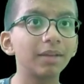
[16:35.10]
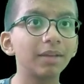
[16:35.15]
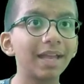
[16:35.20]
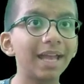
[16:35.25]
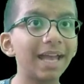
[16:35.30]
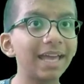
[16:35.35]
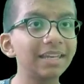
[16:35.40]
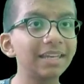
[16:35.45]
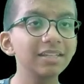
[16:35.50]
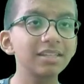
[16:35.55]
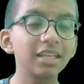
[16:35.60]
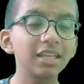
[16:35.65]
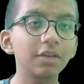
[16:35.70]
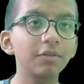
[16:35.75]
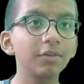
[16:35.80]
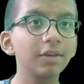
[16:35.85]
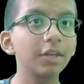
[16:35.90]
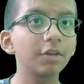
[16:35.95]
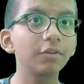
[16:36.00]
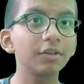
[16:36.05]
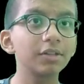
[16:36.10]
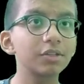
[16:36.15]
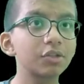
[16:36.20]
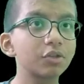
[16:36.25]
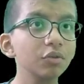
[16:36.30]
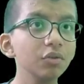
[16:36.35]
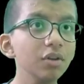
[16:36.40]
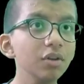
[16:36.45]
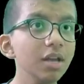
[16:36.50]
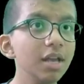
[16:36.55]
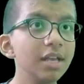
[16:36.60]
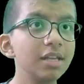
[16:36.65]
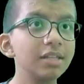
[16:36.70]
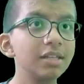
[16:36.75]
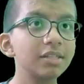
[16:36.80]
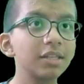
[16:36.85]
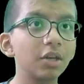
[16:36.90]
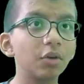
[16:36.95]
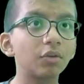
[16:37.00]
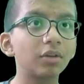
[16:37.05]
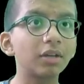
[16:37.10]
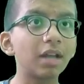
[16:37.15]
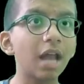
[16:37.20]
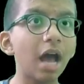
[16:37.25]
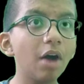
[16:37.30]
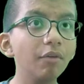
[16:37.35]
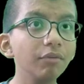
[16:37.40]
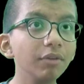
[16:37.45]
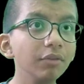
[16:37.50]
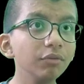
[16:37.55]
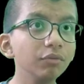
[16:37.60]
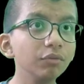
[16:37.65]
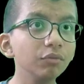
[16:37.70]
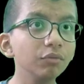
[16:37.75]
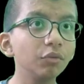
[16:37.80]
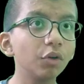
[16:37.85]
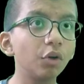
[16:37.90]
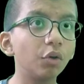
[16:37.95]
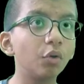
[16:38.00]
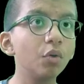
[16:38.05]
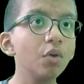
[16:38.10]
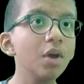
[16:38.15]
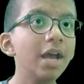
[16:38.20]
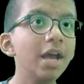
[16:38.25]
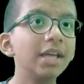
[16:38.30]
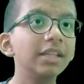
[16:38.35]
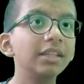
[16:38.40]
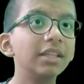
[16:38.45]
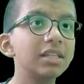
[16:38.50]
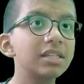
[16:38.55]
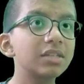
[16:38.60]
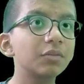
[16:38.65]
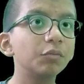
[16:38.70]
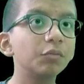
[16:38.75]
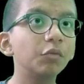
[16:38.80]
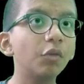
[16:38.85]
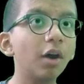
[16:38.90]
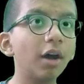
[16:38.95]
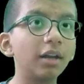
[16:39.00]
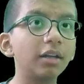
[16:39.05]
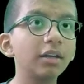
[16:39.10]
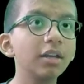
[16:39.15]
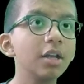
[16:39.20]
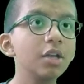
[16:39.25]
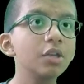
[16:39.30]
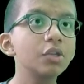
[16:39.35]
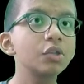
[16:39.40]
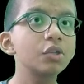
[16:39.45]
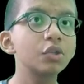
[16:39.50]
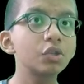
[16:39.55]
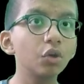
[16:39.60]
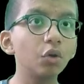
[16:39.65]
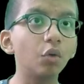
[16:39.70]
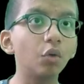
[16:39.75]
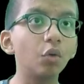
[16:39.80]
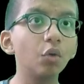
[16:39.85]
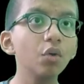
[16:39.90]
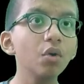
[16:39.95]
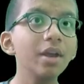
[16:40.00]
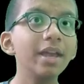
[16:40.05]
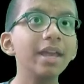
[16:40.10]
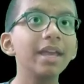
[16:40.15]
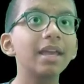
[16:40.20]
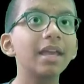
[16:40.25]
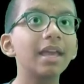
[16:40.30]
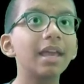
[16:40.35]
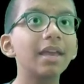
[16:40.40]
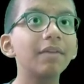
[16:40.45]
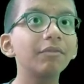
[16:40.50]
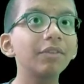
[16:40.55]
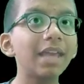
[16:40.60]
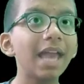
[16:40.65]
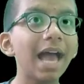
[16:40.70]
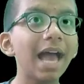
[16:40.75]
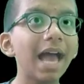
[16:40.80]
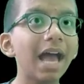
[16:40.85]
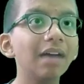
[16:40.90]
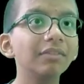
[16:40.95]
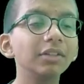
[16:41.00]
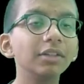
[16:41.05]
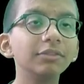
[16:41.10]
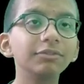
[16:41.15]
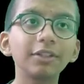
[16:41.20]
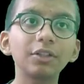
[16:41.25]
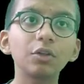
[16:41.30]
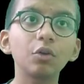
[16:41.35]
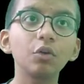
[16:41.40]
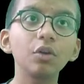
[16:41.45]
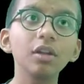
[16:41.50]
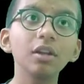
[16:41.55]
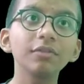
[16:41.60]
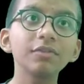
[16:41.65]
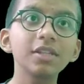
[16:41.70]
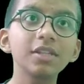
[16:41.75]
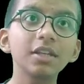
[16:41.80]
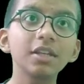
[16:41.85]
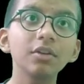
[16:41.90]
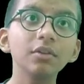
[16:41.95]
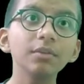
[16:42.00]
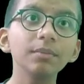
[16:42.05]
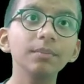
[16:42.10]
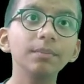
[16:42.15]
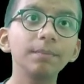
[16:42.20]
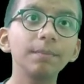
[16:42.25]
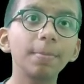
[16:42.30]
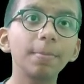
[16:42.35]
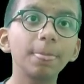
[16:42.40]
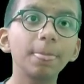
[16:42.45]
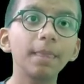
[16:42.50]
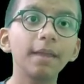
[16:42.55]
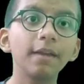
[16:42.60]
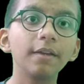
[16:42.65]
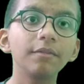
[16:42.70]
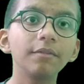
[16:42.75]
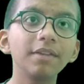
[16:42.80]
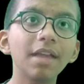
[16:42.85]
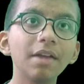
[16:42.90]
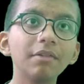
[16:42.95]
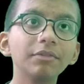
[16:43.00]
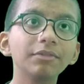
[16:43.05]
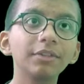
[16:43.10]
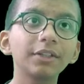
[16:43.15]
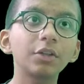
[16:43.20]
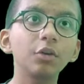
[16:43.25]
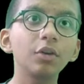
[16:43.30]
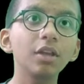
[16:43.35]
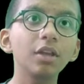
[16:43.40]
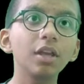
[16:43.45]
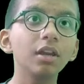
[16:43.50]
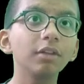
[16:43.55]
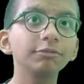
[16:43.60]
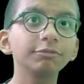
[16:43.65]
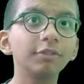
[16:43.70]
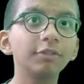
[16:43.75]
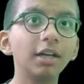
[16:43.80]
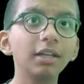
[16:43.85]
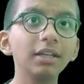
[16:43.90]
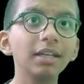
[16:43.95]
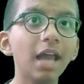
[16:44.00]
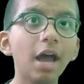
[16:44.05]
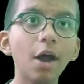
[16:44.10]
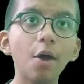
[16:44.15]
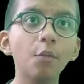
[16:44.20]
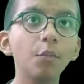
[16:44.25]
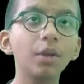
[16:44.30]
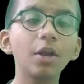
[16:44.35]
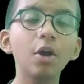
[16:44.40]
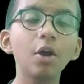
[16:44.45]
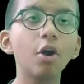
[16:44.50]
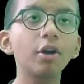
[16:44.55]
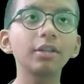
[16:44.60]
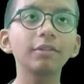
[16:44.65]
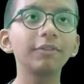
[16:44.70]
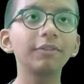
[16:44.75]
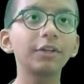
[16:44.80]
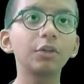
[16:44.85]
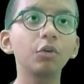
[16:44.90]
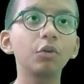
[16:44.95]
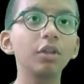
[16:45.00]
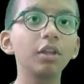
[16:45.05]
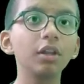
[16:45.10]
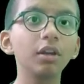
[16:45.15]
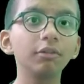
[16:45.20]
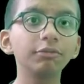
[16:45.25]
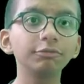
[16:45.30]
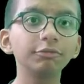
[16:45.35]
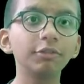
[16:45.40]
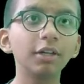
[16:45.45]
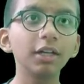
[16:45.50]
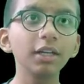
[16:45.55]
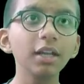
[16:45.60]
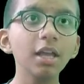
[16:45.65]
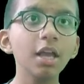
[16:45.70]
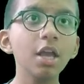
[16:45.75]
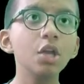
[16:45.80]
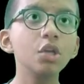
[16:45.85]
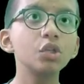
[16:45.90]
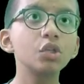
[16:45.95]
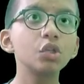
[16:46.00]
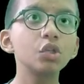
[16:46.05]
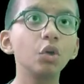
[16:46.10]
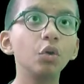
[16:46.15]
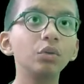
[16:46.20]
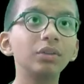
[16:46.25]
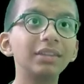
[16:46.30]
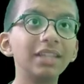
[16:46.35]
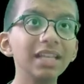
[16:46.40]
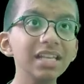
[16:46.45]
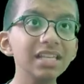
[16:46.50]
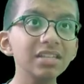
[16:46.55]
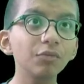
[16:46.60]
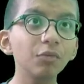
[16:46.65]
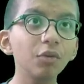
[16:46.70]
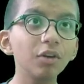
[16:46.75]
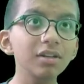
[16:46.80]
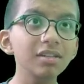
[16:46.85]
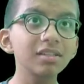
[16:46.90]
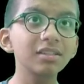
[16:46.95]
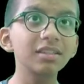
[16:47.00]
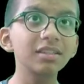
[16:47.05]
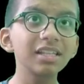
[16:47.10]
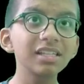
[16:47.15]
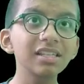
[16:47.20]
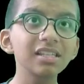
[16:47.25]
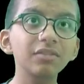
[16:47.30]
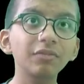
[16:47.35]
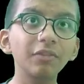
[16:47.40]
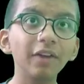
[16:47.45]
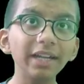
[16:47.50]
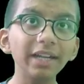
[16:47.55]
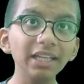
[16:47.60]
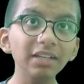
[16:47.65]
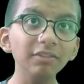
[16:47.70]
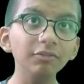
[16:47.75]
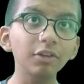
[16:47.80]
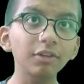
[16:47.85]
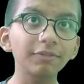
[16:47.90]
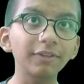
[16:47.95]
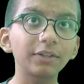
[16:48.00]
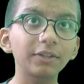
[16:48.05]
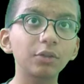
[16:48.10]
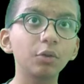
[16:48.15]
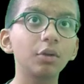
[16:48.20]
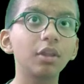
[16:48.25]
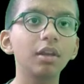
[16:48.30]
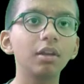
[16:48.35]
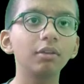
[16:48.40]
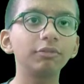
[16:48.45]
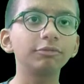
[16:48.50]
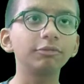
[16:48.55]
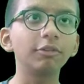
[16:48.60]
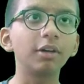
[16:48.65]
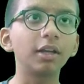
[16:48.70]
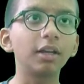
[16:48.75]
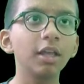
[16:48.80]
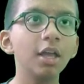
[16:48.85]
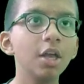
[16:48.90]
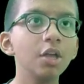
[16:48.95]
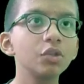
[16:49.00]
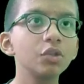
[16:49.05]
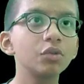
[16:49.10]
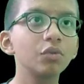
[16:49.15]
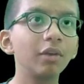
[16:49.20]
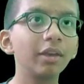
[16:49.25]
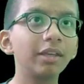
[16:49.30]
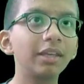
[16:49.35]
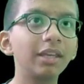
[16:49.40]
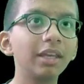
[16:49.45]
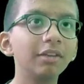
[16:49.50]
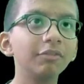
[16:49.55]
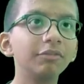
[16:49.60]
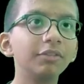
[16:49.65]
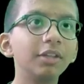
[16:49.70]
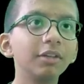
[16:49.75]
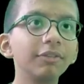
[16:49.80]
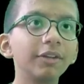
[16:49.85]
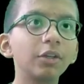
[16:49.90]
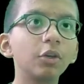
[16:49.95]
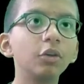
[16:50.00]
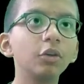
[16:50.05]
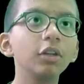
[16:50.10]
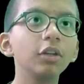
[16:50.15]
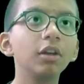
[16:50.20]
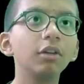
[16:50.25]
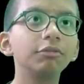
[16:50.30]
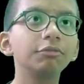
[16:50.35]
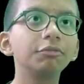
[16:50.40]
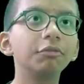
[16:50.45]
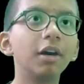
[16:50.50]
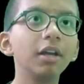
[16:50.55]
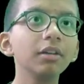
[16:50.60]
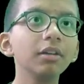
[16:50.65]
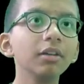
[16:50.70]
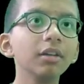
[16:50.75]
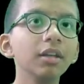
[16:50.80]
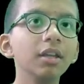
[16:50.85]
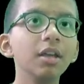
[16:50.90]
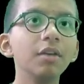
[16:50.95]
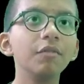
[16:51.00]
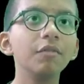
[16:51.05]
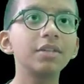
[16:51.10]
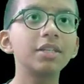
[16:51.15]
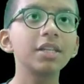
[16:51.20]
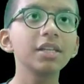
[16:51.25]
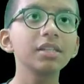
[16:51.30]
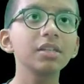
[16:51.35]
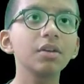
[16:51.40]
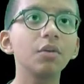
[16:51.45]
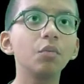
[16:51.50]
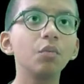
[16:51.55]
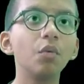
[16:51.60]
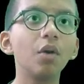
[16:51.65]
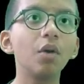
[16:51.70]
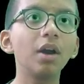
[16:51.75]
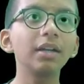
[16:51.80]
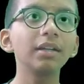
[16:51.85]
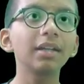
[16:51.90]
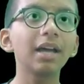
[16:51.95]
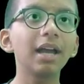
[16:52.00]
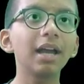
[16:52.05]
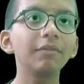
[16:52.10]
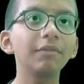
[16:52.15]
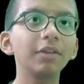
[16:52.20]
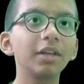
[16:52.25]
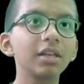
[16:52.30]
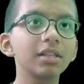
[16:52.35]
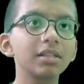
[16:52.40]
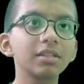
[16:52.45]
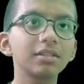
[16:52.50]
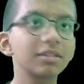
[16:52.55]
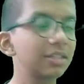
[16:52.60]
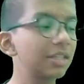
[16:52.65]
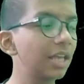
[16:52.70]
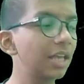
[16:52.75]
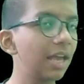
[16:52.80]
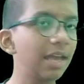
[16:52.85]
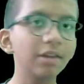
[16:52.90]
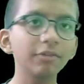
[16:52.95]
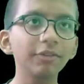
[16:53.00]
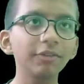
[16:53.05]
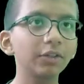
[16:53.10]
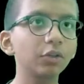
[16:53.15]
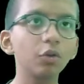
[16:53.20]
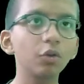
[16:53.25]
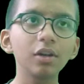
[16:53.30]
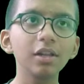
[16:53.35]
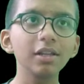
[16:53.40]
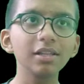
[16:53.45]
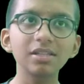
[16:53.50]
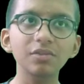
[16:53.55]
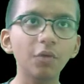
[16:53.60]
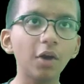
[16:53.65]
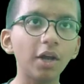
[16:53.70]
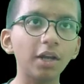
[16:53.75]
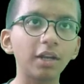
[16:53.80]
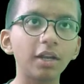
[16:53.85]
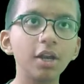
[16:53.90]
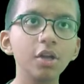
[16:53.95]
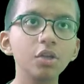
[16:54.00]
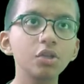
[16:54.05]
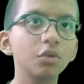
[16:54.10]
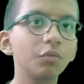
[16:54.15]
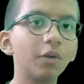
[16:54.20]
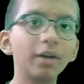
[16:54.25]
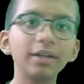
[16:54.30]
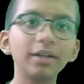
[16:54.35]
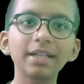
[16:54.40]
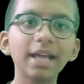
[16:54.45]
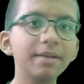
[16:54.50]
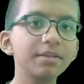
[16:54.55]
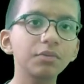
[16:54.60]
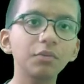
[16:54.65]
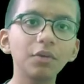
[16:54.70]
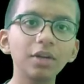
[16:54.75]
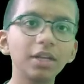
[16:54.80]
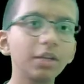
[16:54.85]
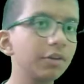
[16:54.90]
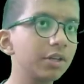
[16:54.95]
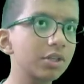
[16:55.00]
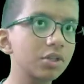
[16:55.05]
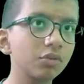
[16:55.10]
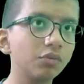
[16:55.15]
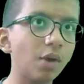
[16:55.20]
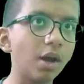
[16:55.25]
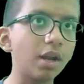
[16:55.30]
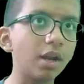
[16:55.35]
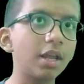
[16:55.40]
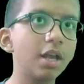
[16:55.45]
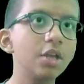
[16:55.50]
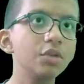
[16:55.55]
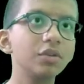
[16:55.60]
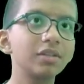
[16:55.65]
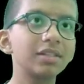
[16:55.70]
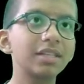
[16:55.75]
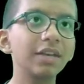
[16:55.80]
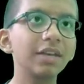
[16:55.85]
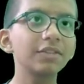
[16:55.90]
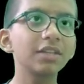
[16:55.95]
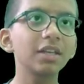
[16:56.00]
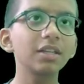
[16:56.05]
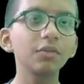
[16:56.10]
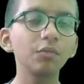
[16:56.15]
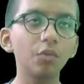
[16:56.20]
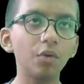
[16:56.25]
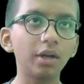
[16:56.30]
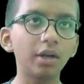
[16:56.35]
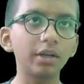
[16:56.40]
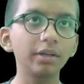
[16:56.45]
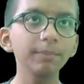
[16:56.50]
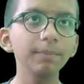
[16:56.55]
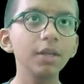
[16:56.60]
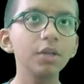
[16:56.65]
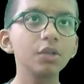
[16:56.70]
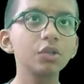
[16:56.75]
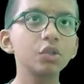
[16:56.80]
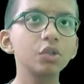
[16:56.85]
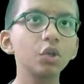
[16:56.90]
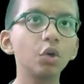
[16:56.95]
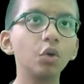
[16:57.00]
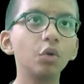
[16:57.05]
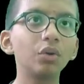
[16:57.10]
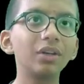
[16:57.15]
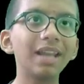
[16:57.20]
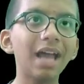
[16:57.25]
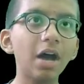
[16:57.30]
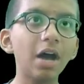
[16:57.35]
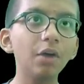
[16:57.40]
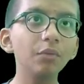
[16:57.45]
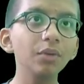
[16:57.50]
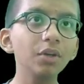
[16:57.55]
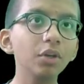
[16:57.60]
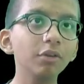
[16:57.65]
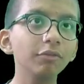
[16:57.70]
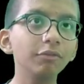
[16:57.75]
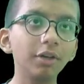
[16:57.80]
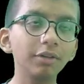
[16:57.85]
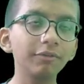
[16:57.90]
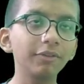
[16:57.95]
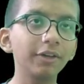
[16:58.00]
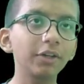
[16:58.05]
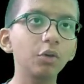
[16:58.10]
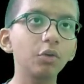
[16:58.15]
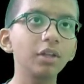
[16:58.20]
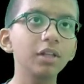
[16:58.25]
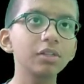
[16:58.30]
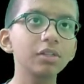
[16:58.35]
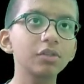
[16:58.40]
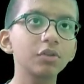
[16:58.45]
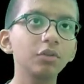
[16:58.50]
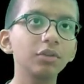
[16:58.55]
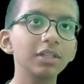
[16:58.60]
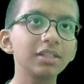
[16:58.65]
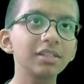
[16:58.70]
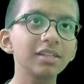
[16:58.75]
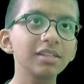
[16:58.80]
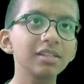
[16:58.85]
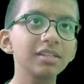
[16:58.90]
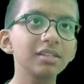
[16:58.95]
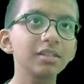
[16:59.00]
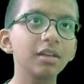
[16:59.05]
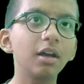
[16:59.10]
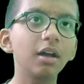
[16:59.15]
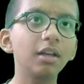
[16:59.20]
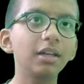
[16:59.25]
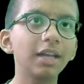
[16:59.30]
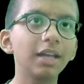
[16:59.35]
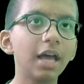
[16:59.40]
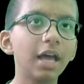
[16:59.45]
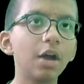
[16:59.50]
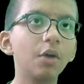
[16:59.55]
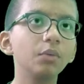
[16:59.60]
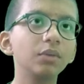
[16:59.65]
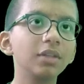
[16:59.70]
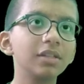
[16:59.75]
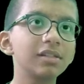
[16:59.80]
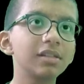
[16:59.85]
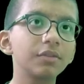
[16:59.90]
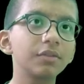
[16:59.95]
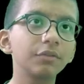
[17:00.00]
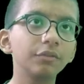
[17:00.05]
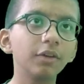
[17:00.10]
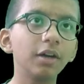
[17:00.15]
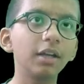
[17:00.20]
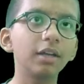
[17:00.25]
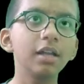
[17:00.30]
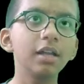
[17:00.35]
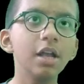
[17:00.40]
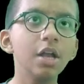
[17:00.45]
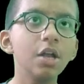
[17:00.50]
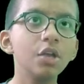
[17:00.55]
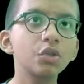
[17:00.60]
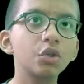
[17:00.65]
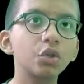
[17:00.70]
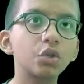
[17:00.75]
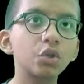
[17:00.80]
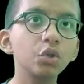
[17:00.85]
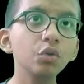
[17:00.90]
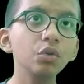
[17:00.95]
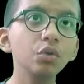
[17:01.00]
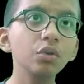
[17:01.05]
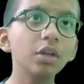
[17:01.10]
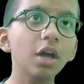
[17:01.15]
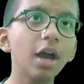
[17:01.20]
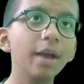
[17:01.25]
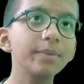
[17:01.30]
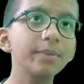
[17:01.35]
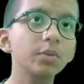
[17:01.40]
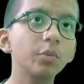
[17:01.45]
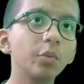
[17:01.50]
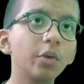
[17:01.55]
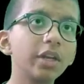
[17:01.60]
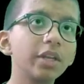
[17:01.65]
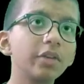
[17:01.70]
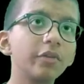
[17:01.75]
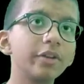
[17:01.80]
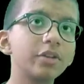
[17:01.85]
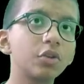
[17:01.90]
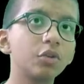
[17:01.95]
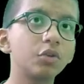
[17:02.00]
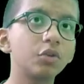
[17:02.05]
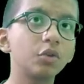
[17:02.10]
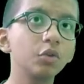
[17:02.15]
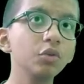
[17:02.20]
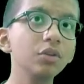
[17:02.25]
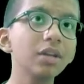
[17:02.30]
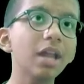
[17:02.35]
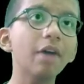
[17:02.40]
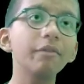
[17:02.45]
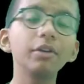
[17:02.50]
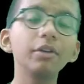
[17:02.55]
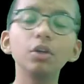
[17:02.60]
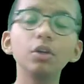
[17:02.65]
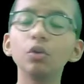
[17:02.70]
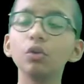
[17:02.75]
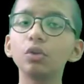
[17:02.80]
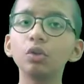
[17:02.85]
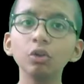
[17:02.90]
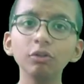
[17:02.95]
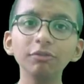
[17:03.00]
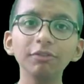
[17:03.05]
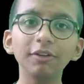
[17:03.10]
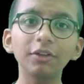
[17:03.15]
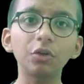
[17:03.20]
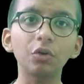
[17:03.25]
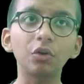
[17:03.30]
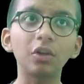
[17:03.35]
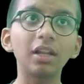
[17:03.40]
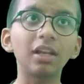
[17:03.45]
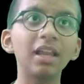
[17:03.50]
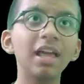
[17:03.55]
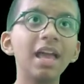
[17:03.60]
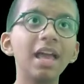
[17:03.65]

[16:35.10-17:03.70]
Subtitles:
n is equals to 0. Now we know this is 1, so we have a factorial of 0, we have a factorial of 1, now we got the factorial of 1, so this is waiting for factorial of 1, so we give the factorial of 1, which is 1 time, because 0 factorial is 1, so 1 times 1 equals to 1, so it gives us a 1, so now we know 1 factorial, so this is now this is 1, so 2 times 1 equals to 2, now we know 2 factorial,